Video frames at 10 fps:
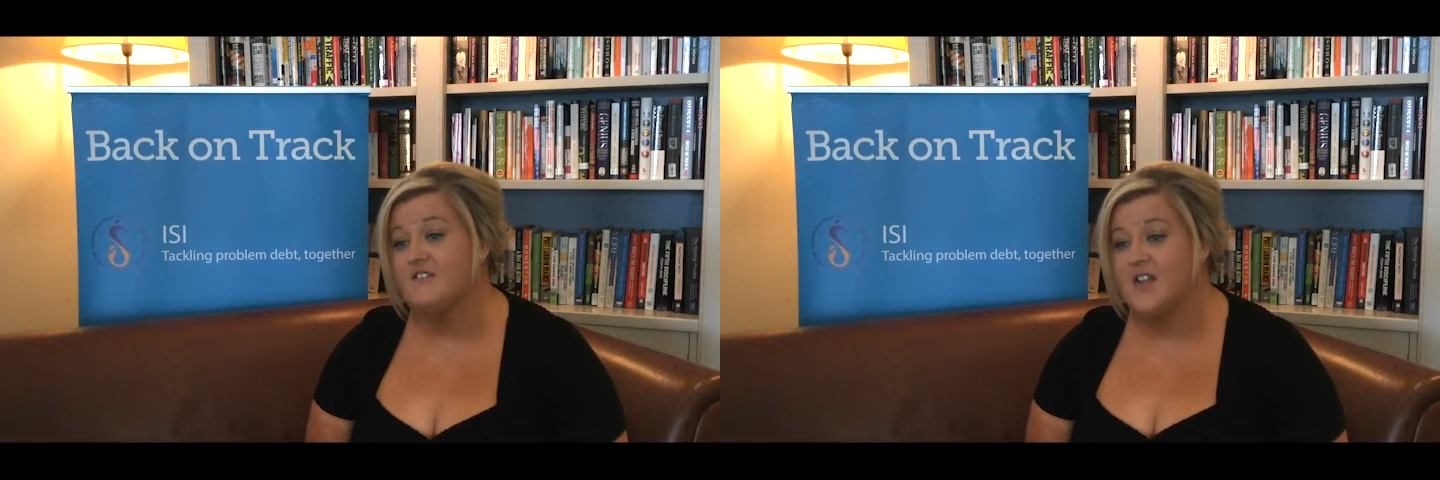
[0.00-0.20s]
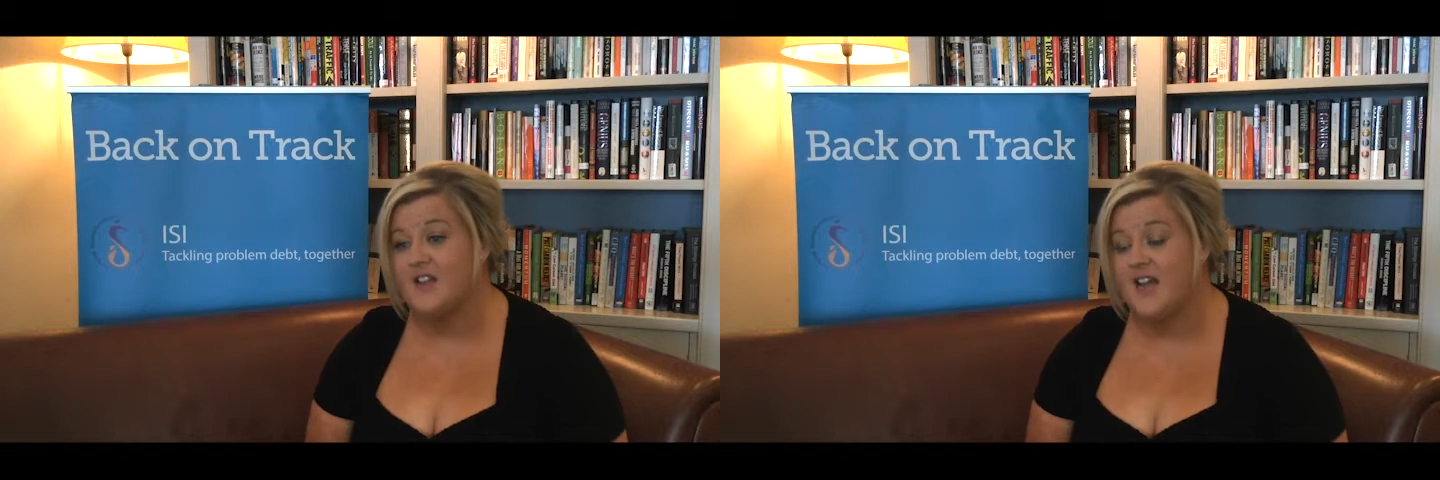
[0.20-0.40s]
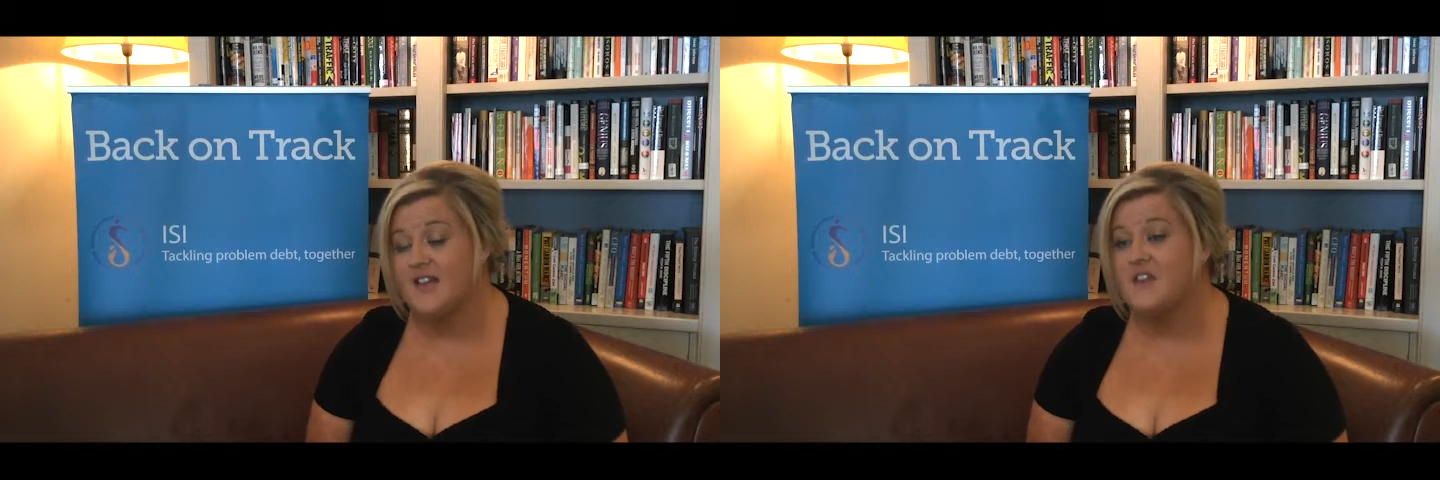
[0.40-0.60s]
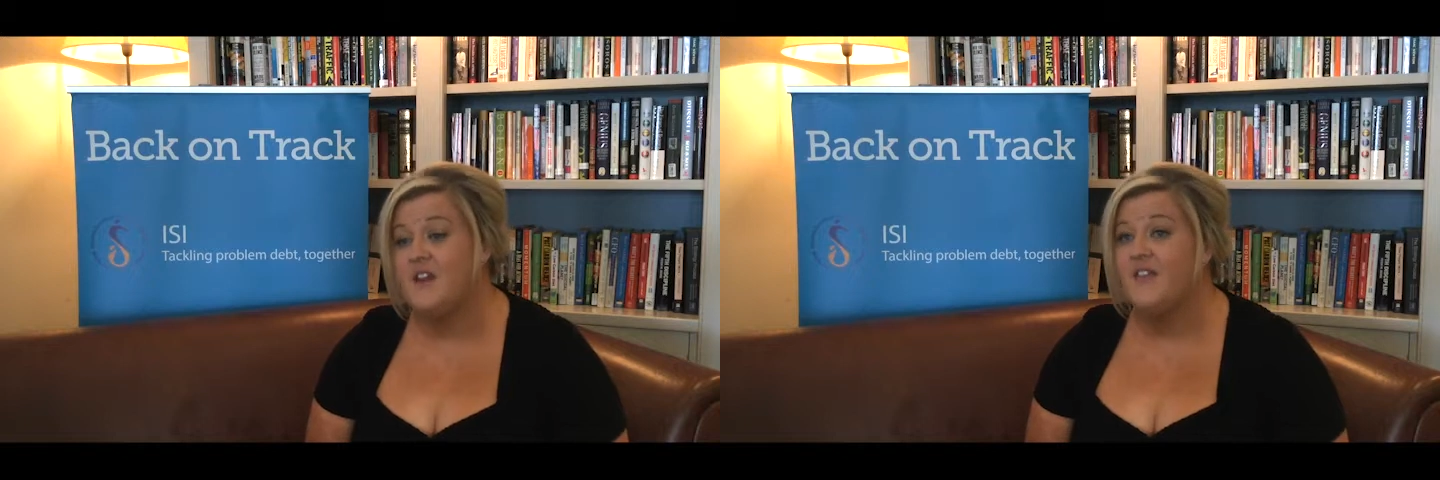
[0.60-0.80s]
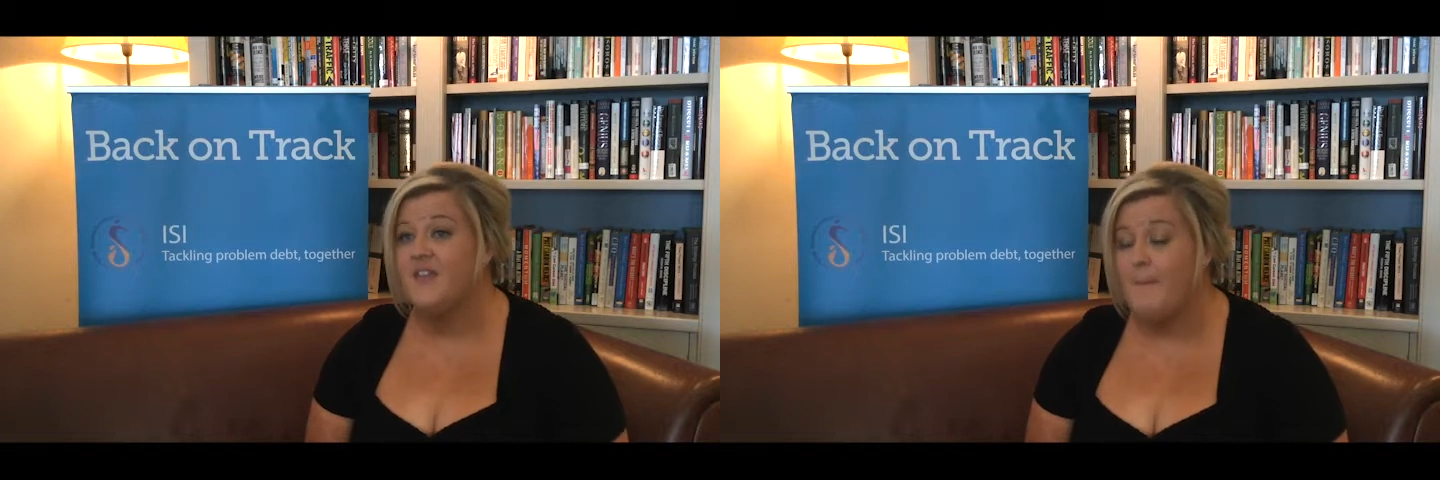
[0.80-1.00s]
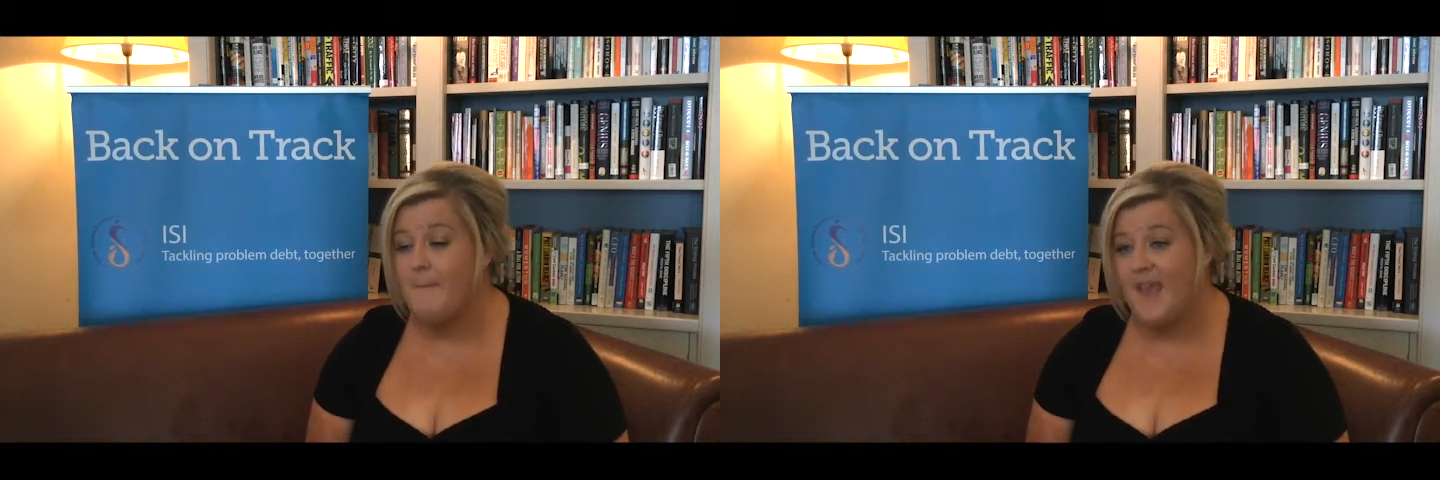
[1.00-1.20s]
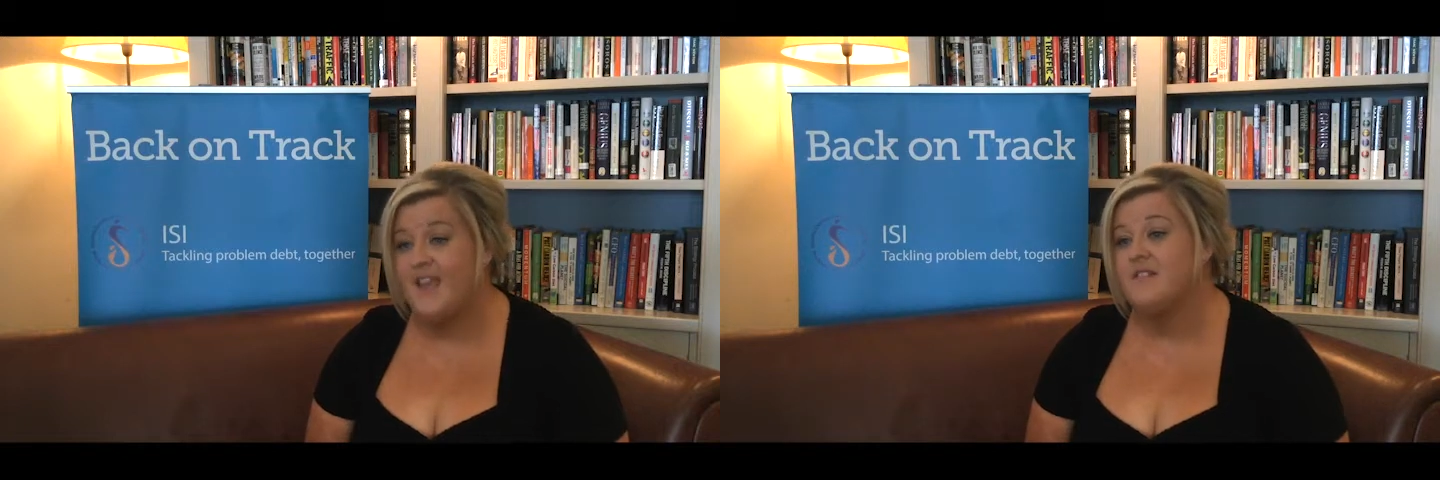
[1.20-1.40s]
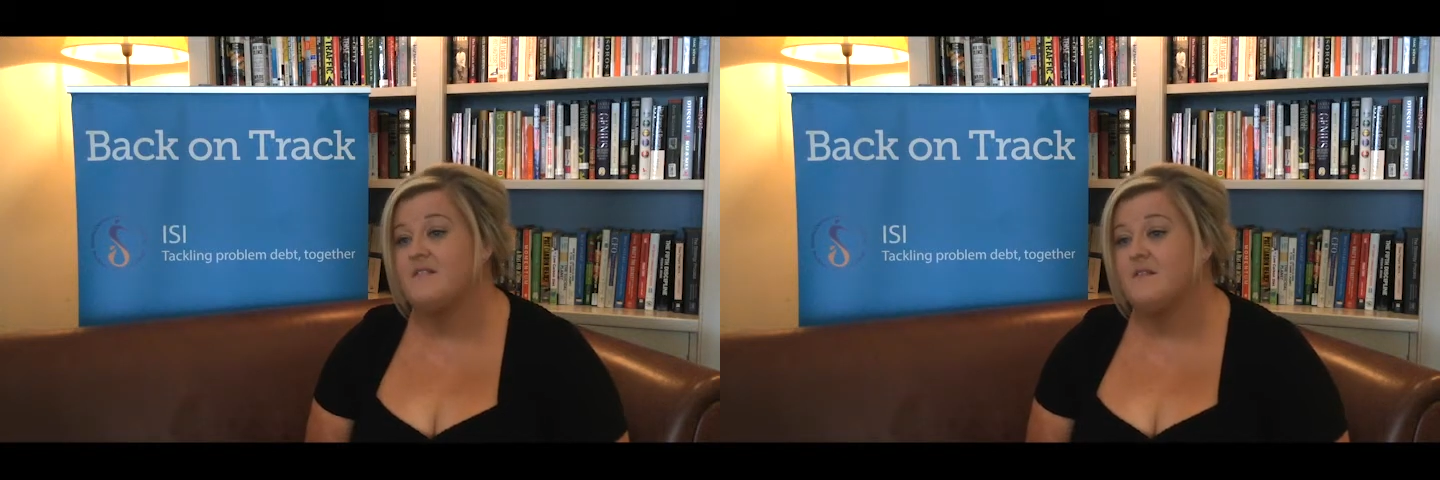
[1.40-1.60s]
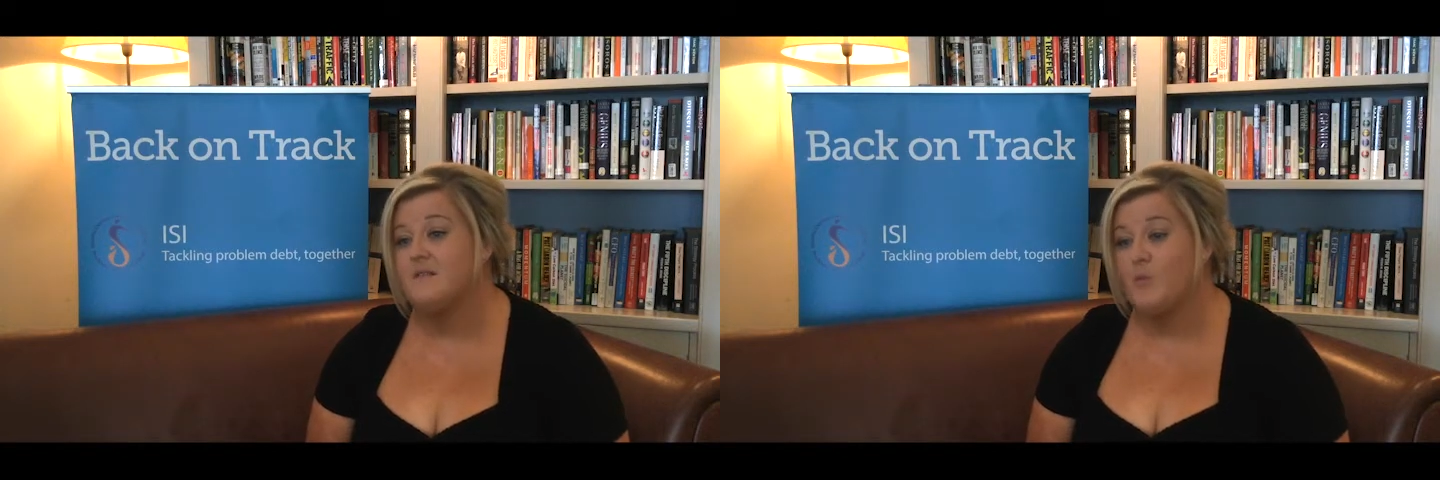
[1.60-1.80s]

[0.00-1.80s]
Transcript: like that, the main